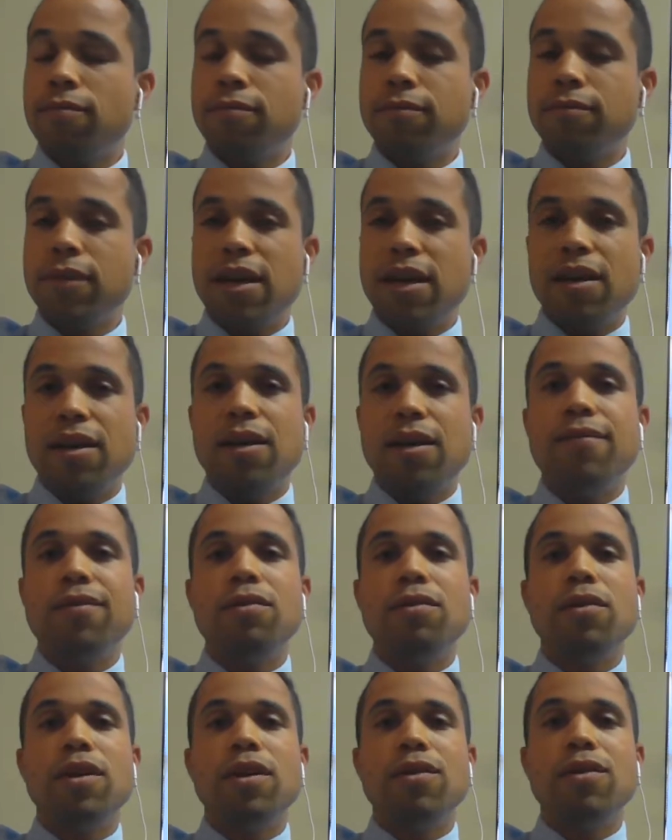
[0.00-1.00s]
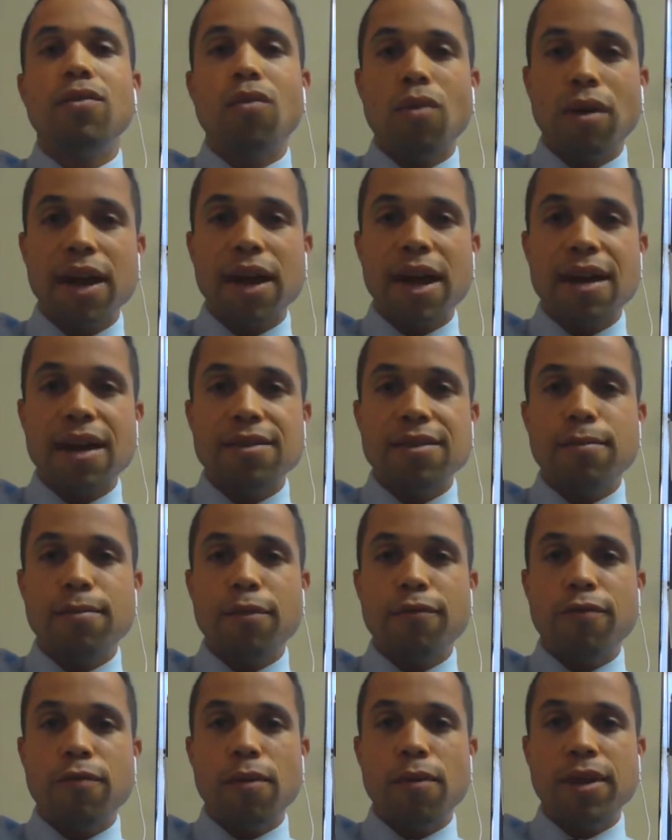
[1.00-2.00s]
Nope. If you can
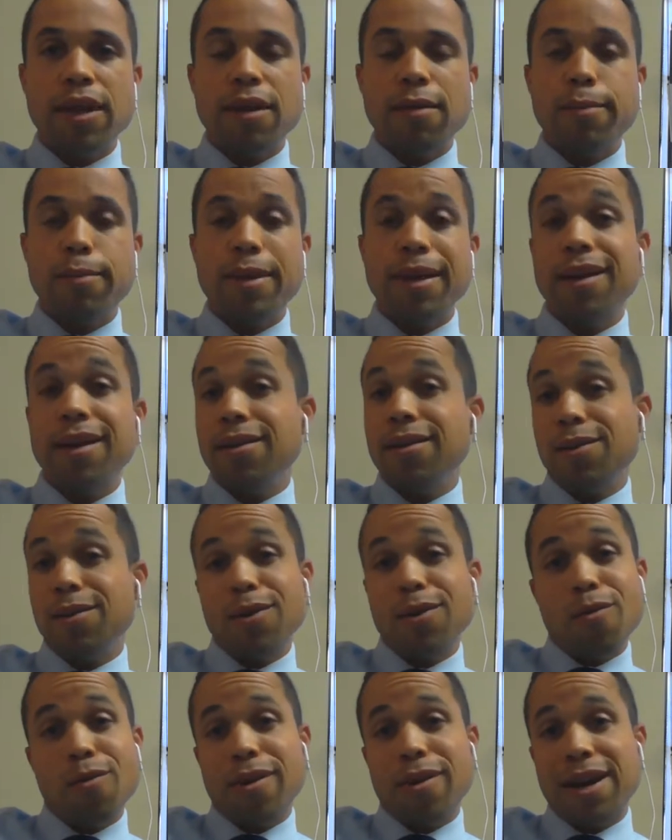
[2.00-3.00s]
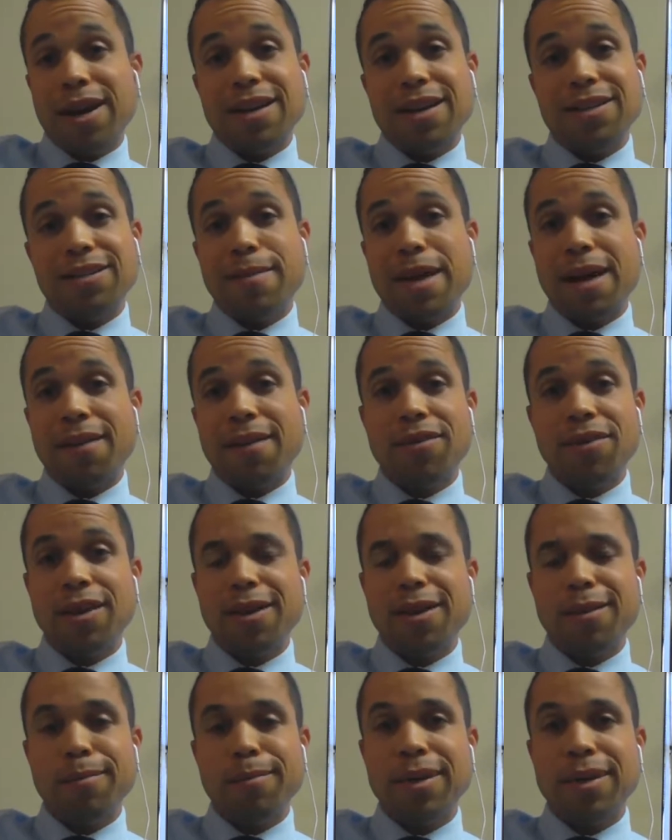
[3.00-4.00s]
orgasm before the implant, you can orgasm
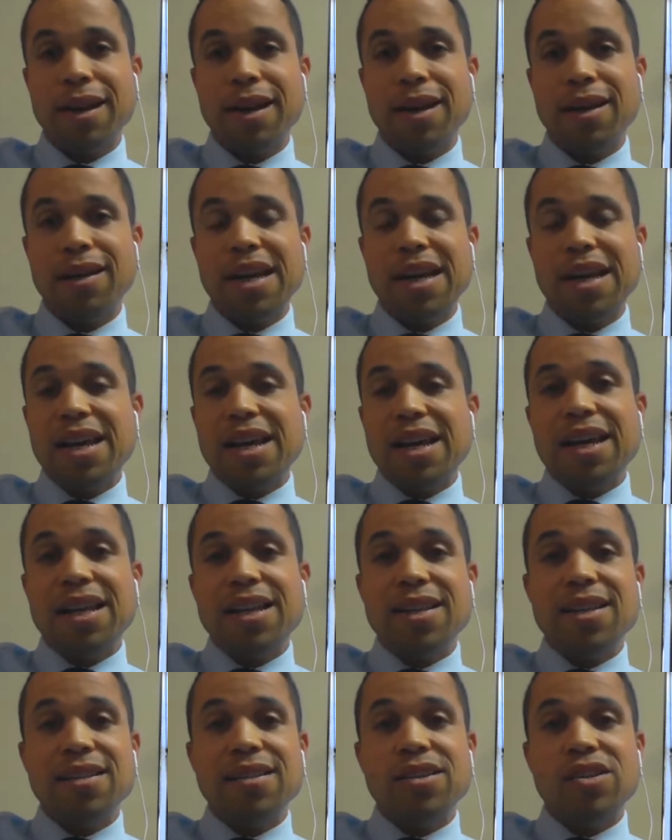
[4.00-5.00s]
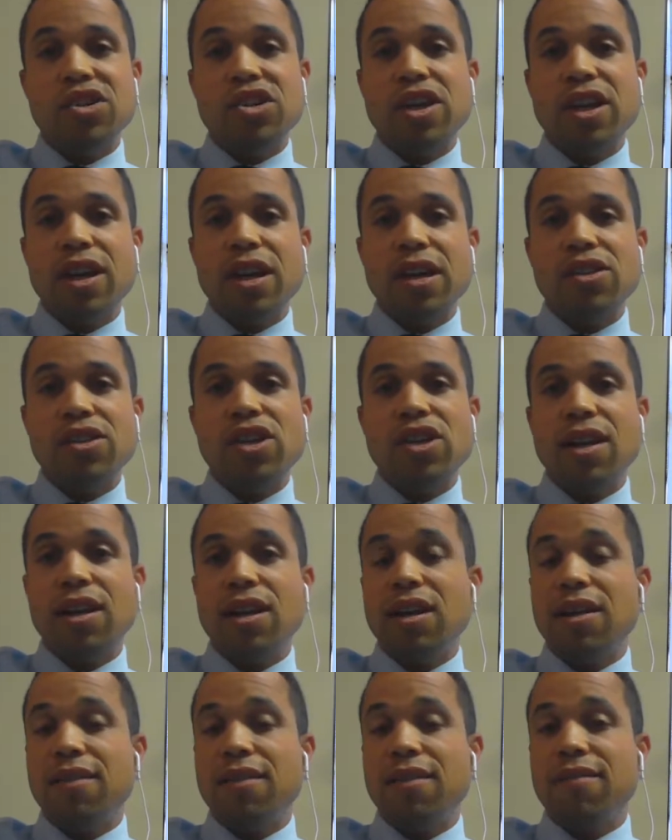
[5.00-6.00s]
after the implant. It doesn't
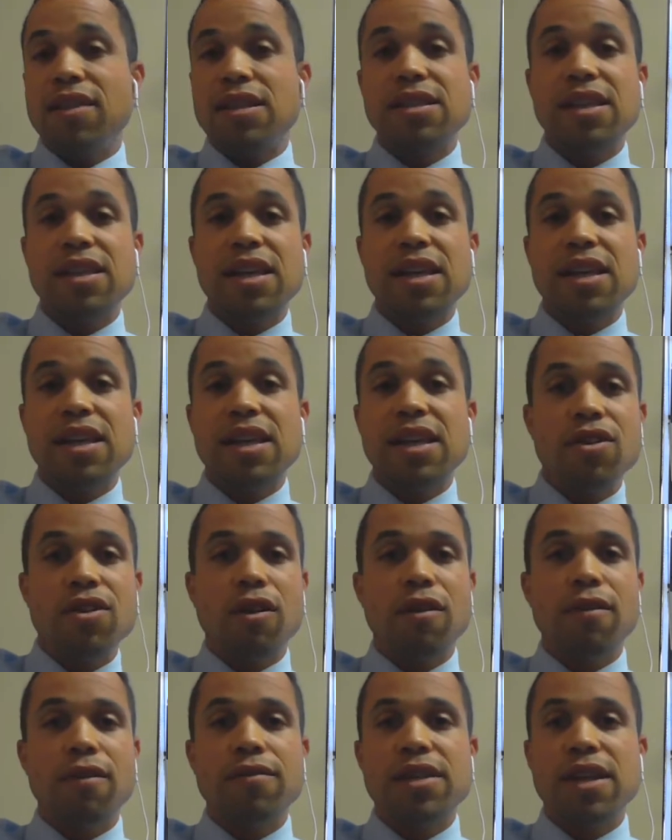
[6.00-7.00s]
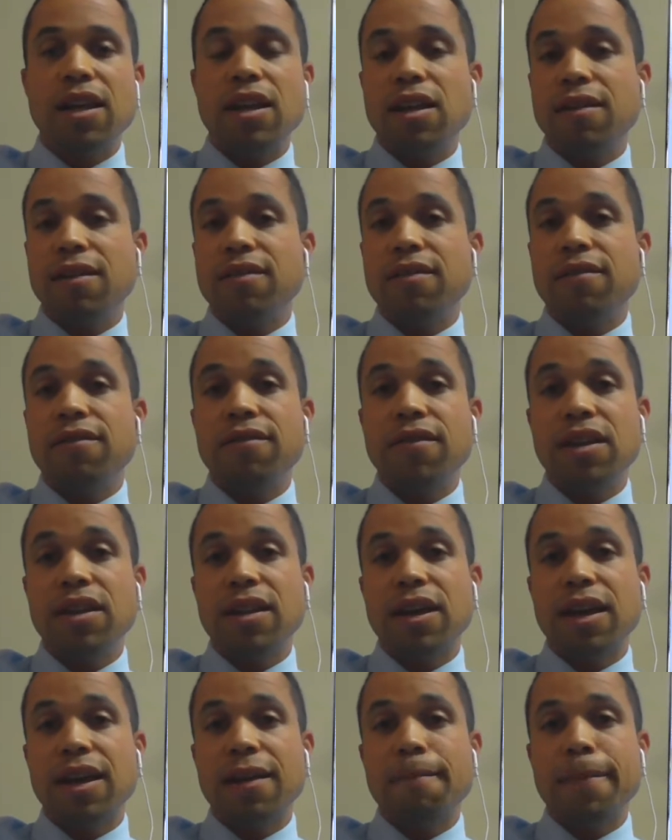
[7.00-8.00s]
change any of the skin nerves, any of the
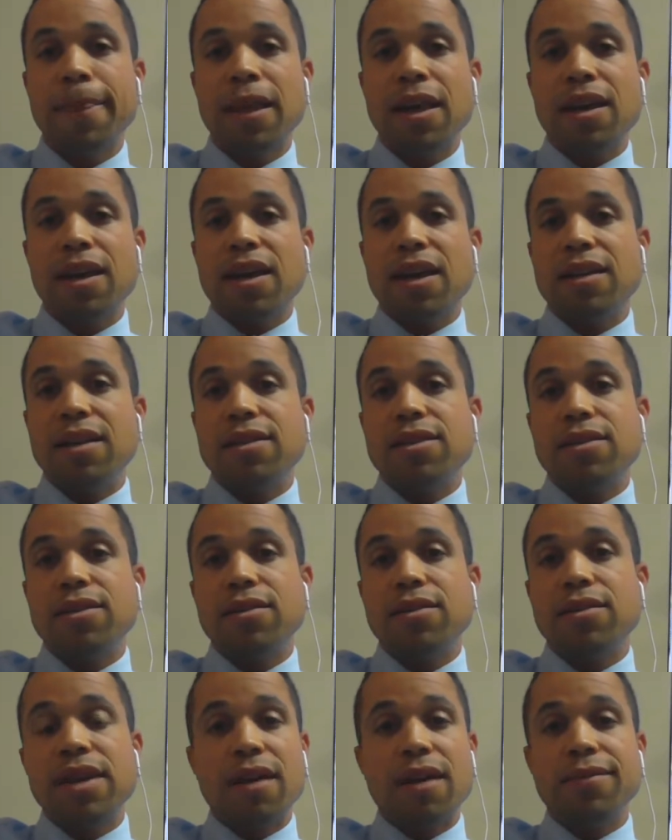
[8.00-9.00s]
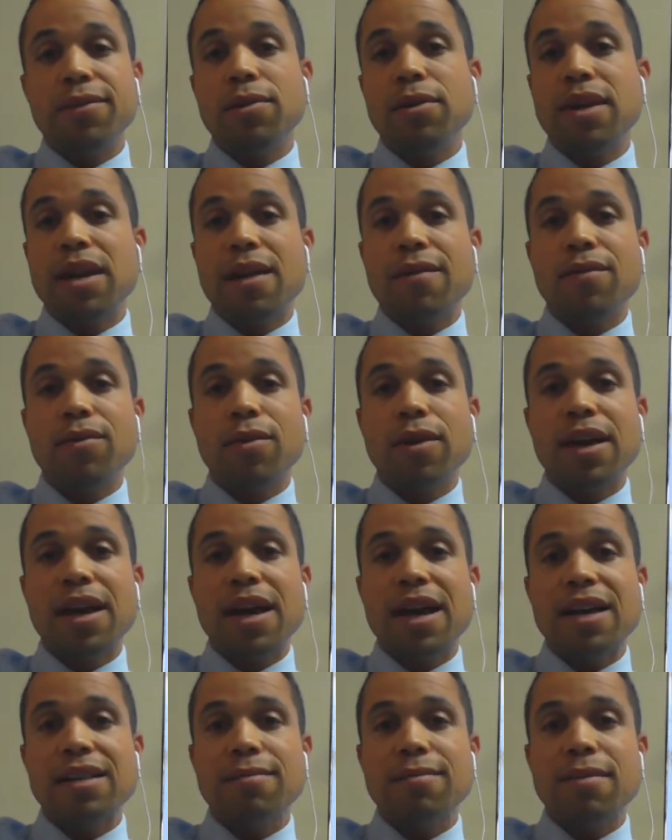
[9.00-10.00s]
feeling. And so, yeah, you can have
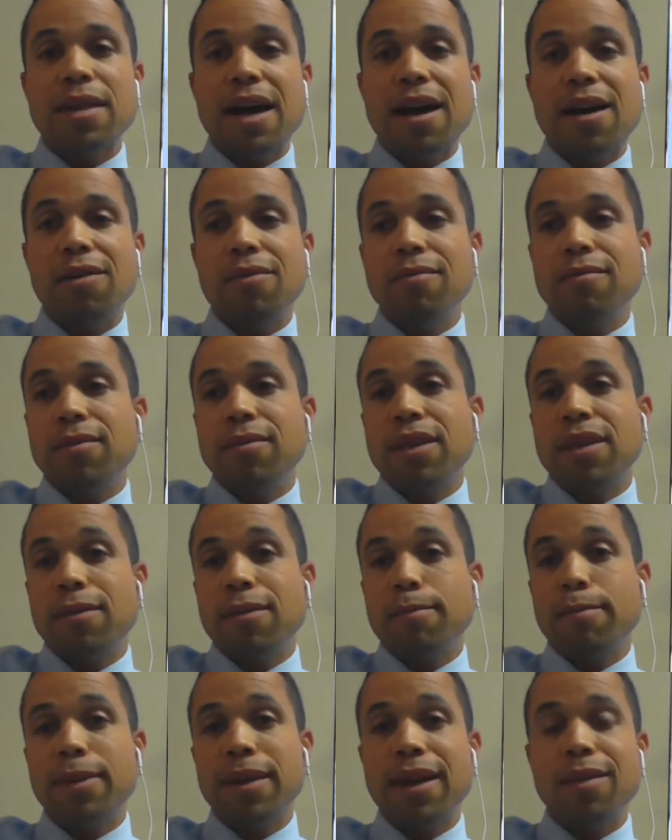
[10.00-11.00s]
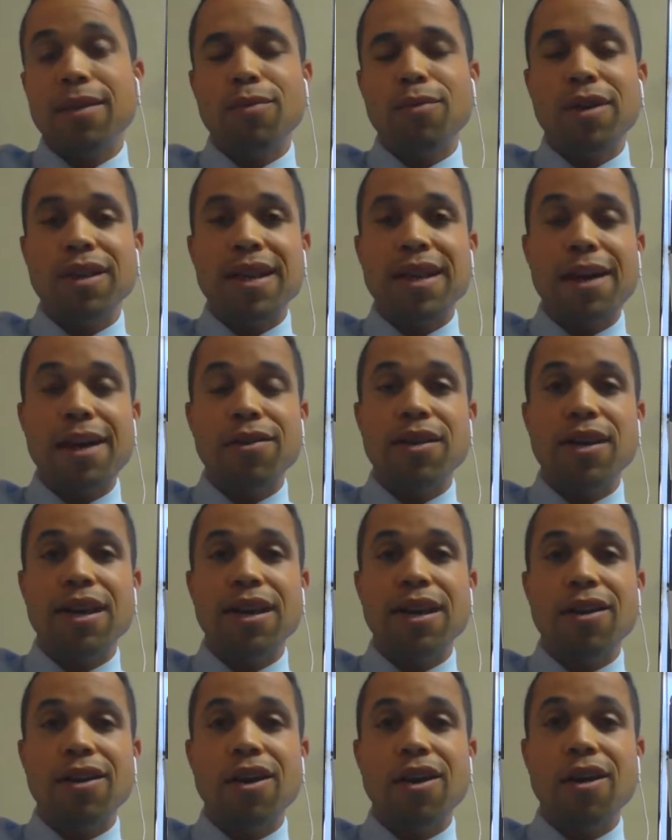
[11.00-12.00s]
an orgasm now. The implant will allow
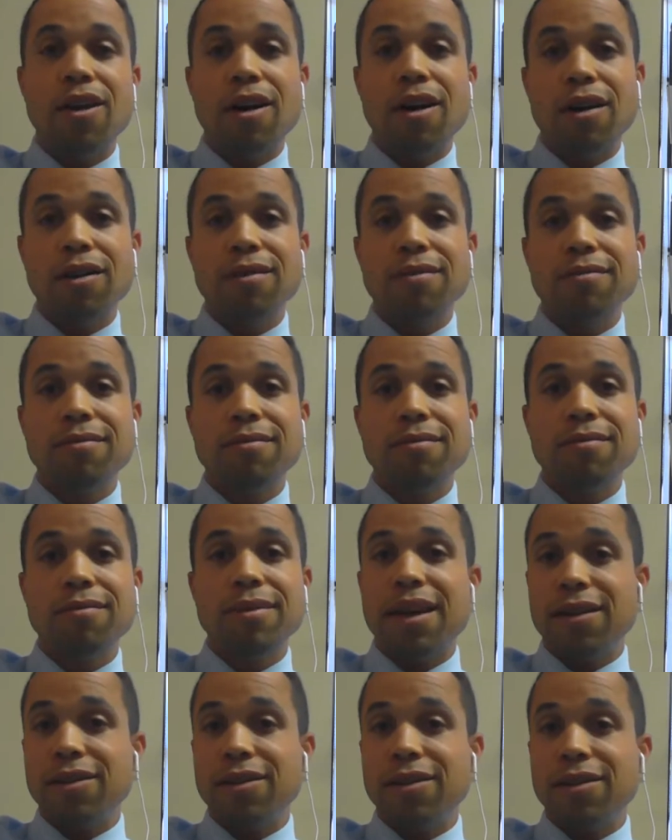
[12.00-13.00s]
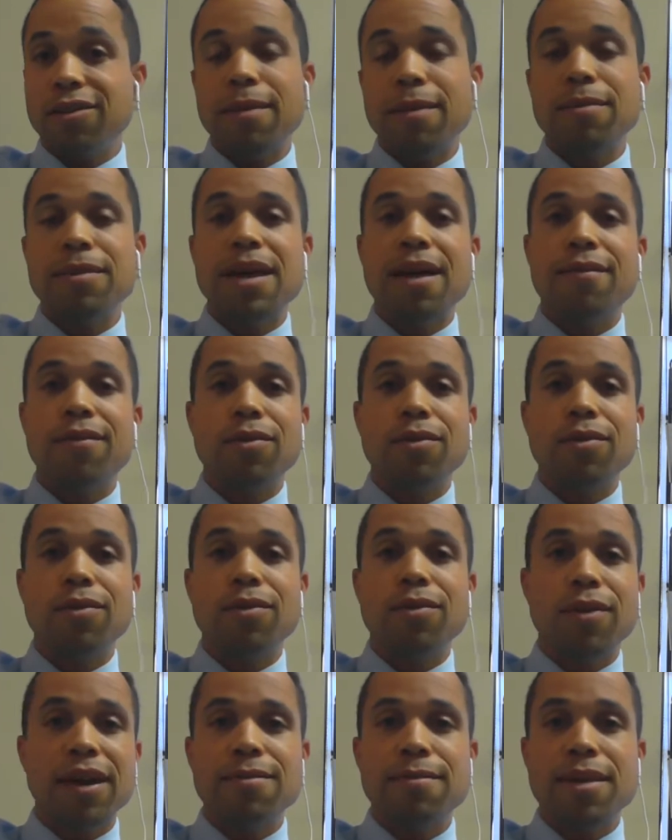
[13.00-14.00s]
you to get hard, and you'll be able to
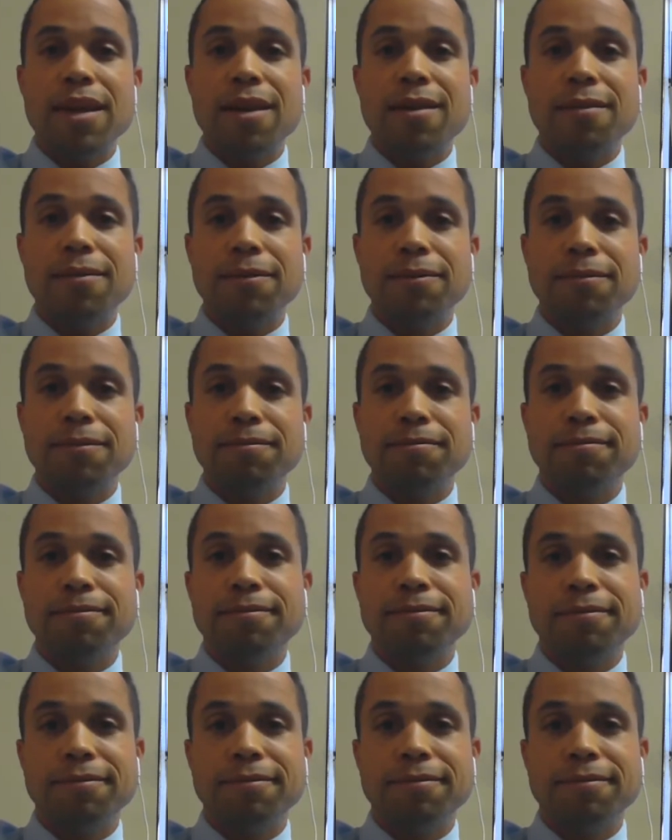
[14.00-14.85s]
have an orgasm then.